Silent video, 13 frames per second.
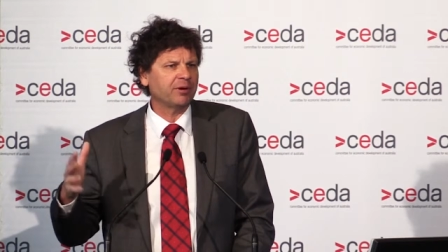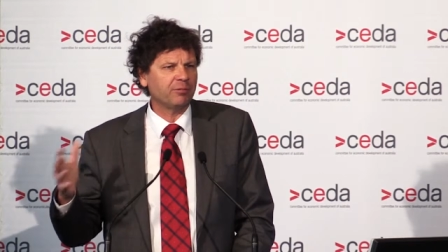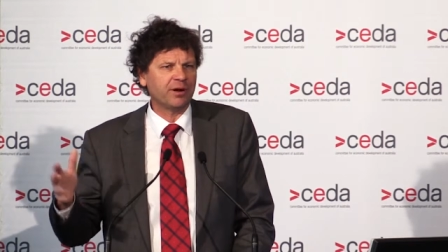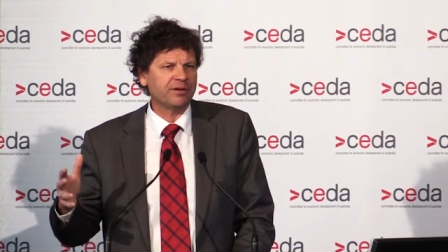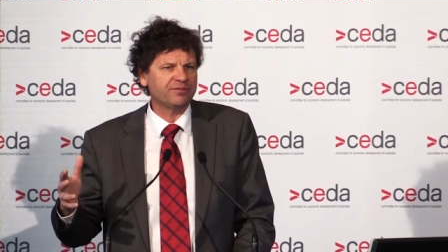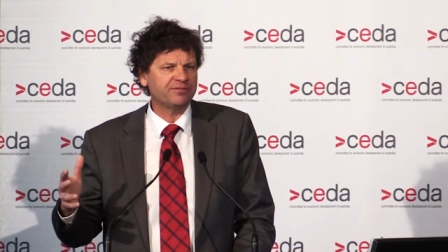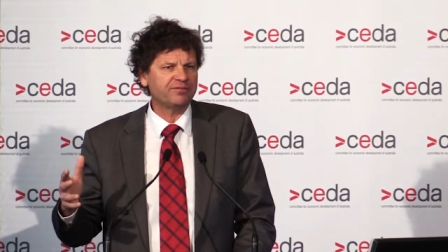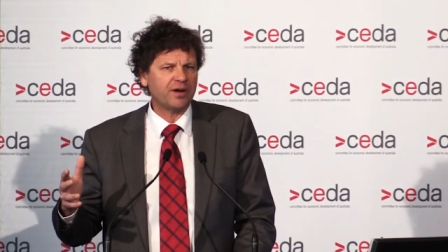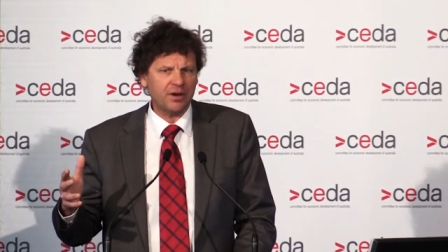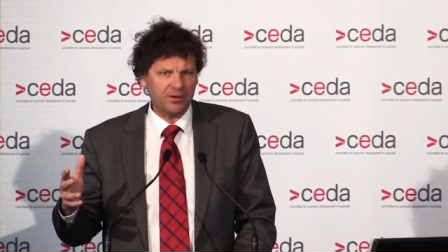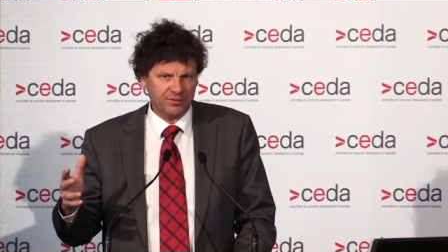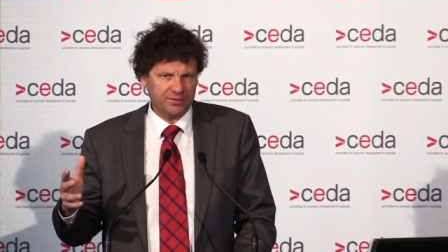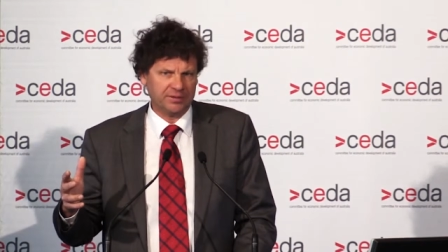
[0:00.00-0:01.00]
by way of
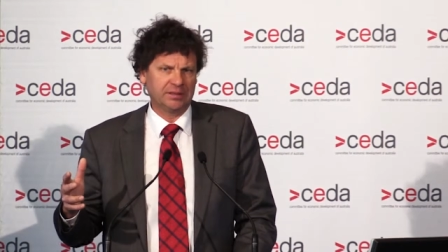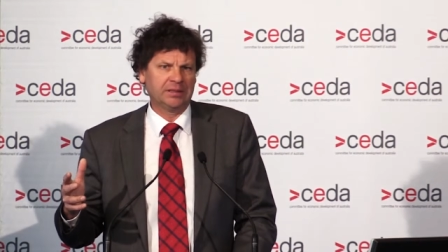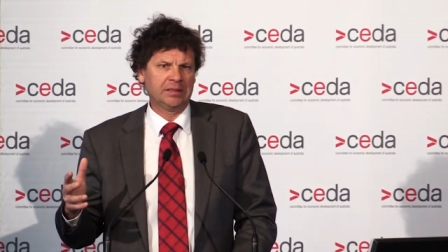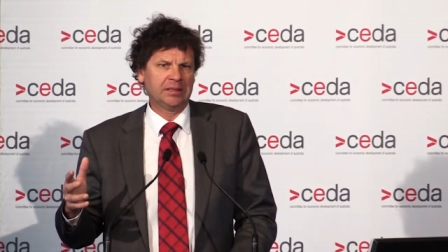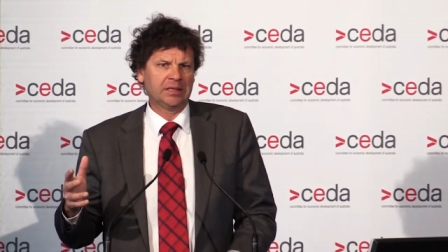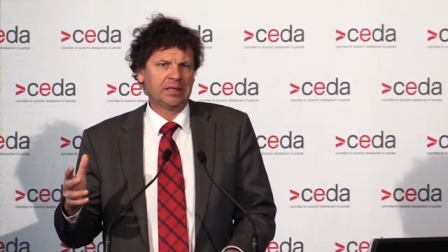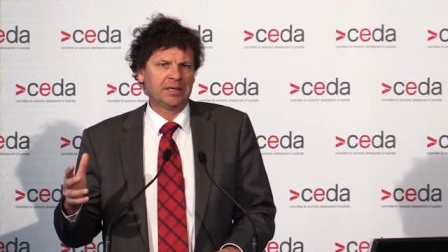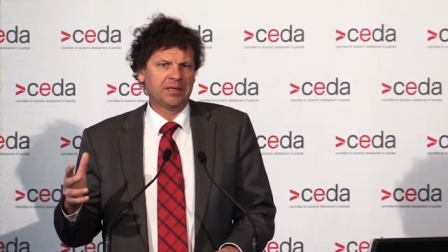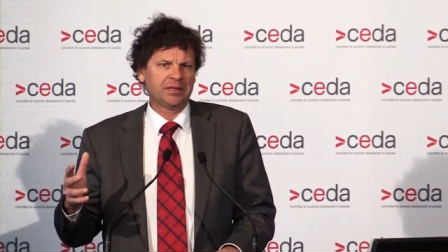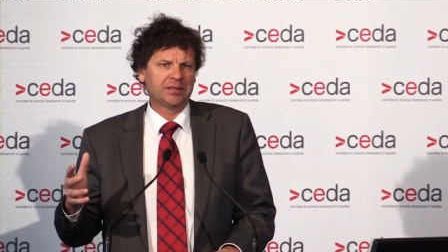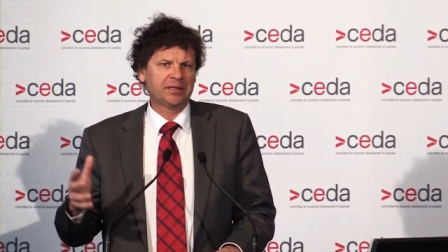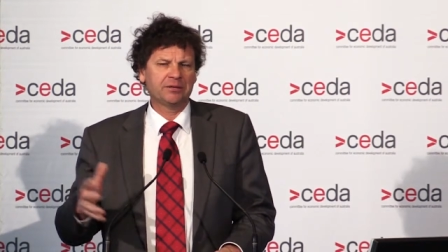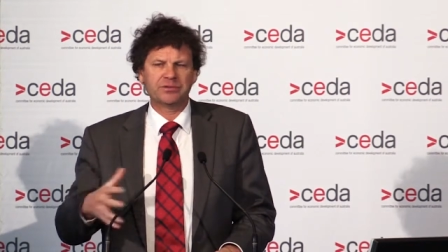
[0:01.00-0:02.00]
phone.
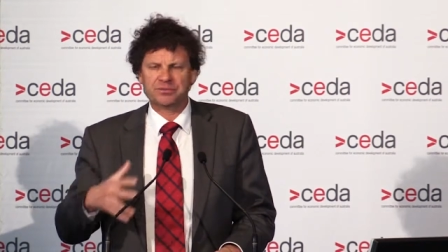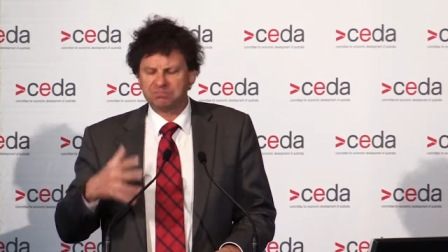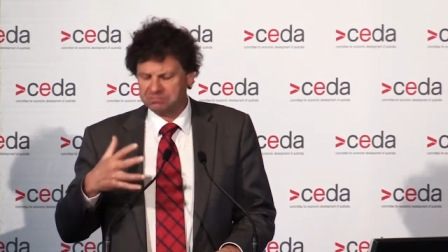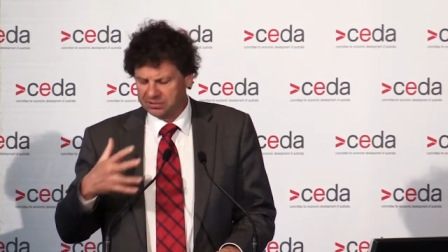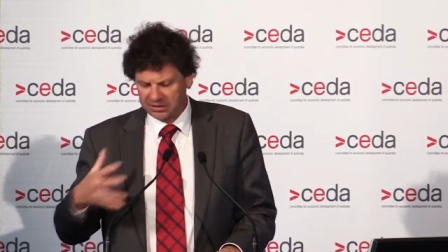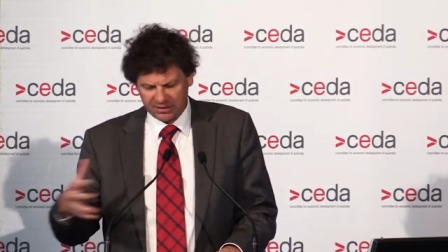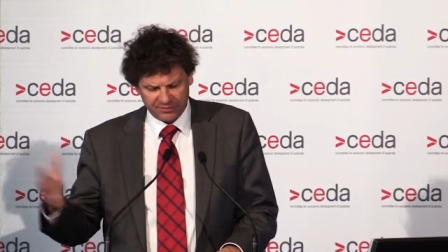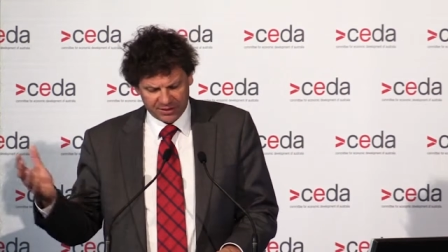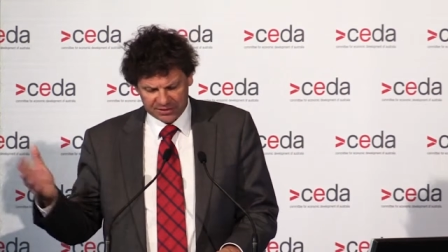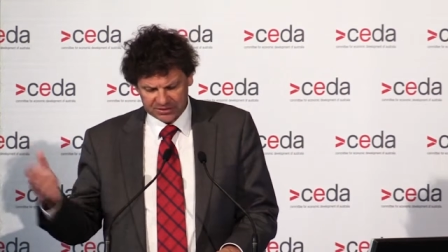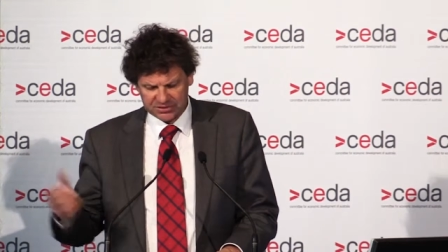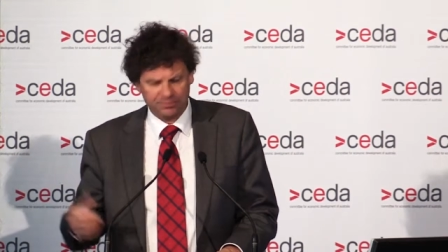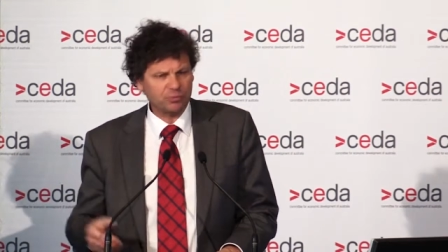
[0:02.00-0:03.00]
There was plenty of
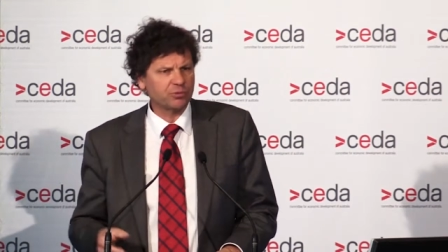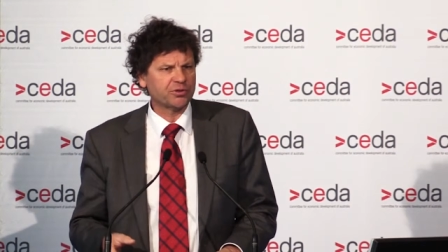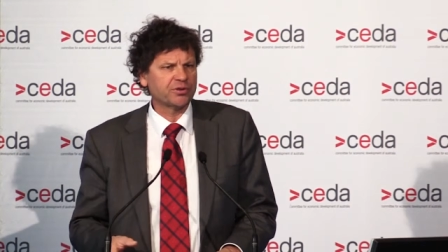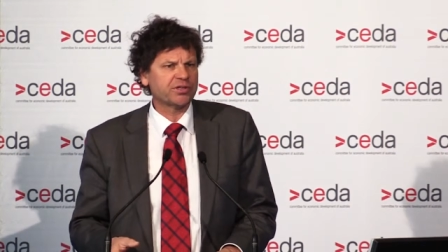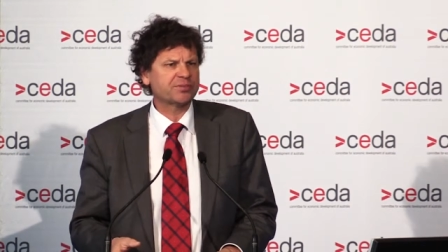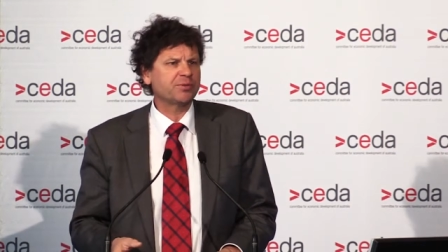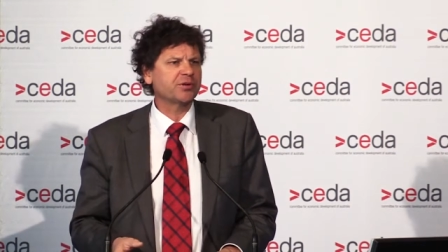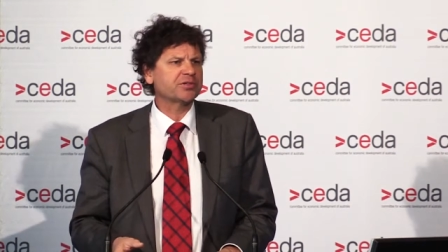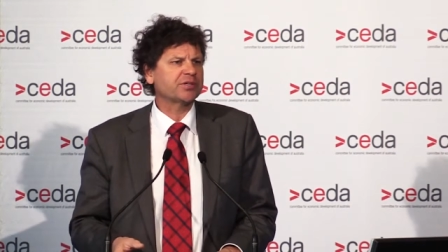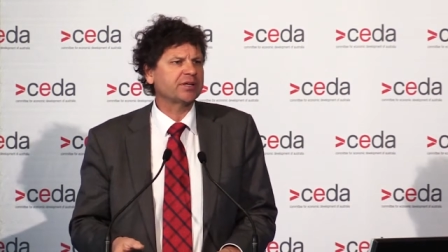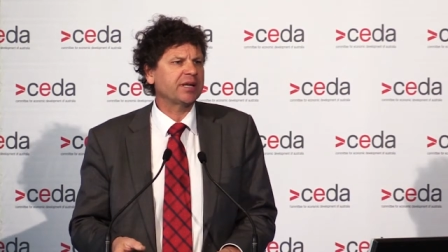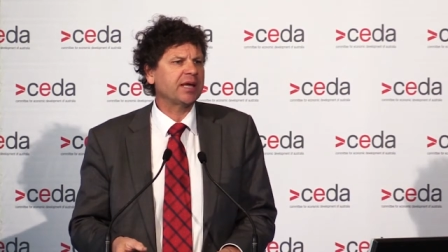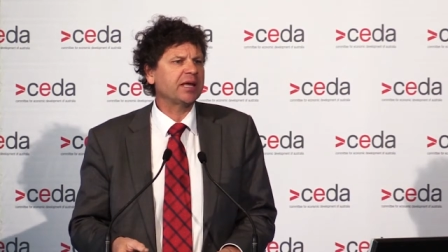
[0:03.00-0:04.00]
other support that this
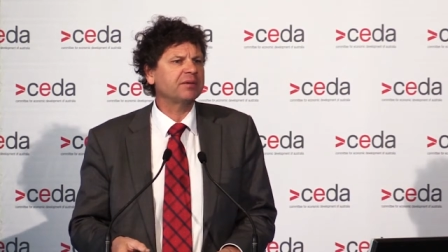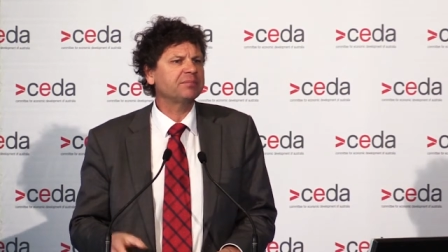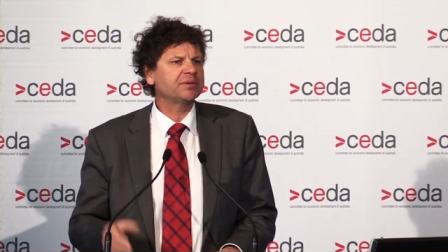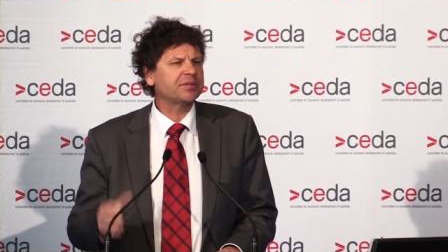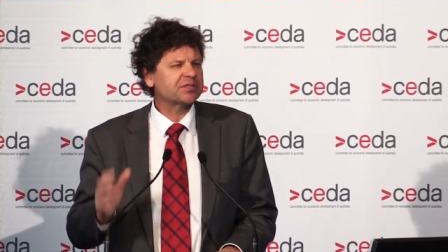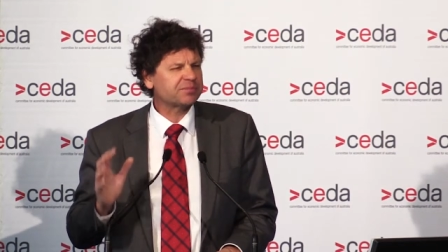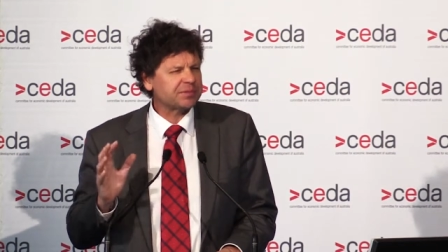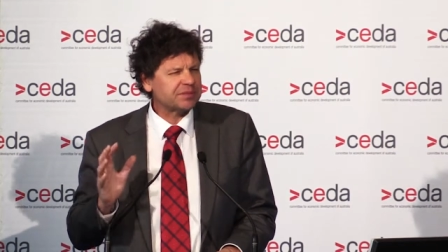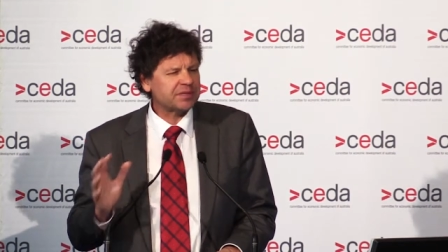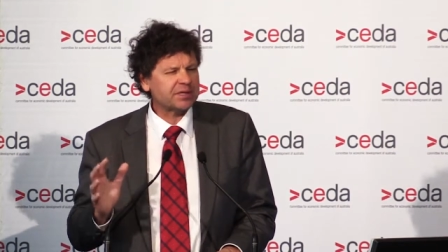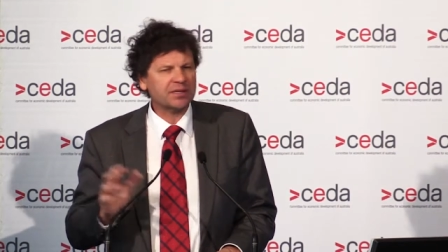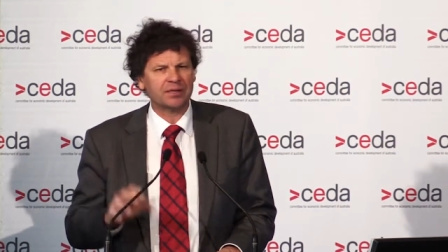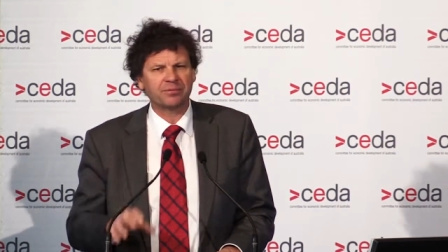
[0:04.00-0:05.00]
person had, but this
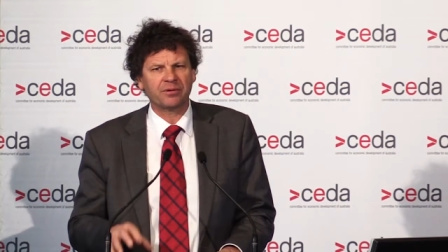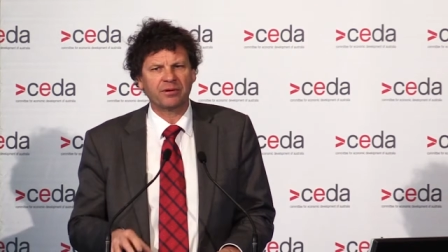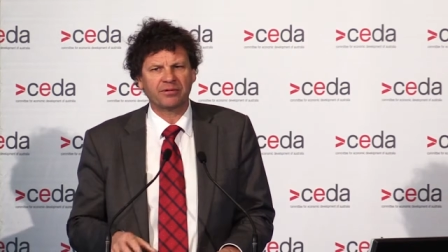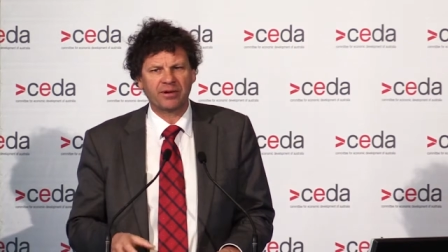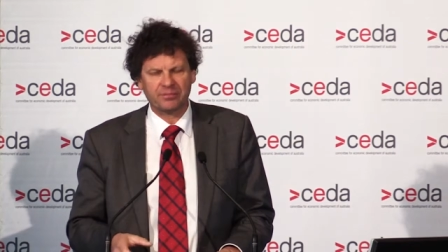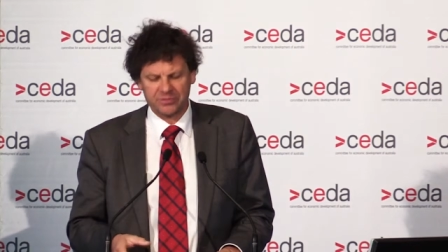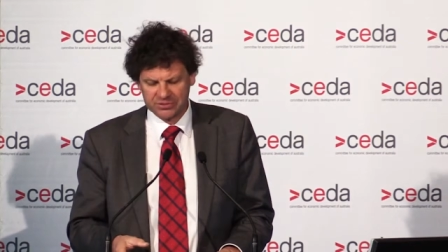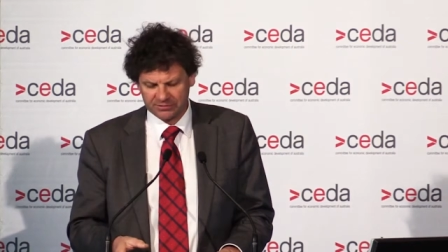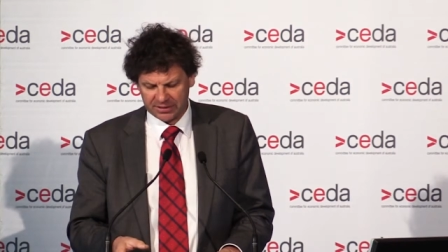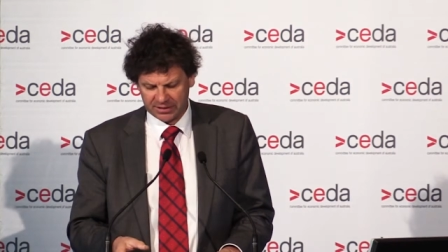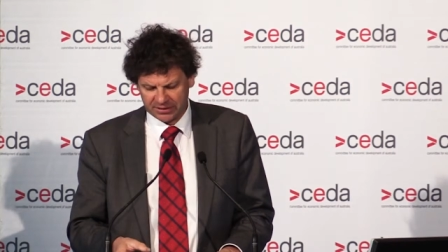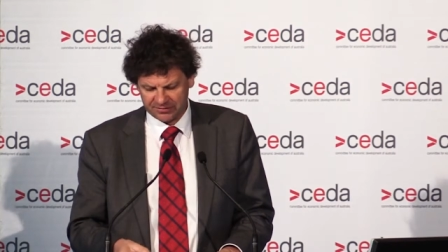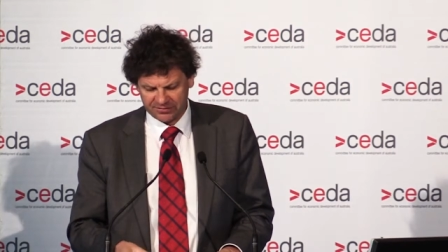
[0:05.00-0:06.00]
particular program was
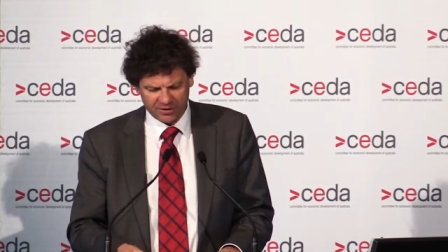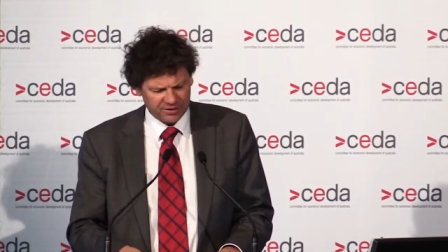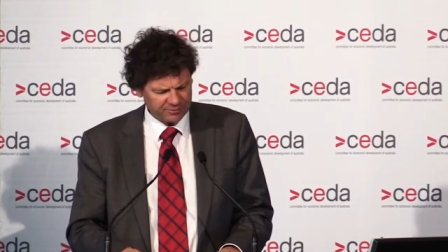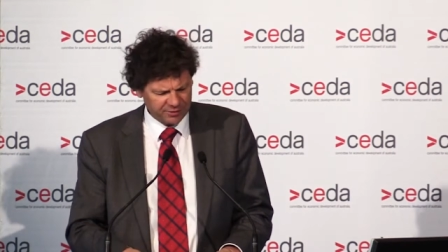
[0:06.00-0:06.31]
around the phone.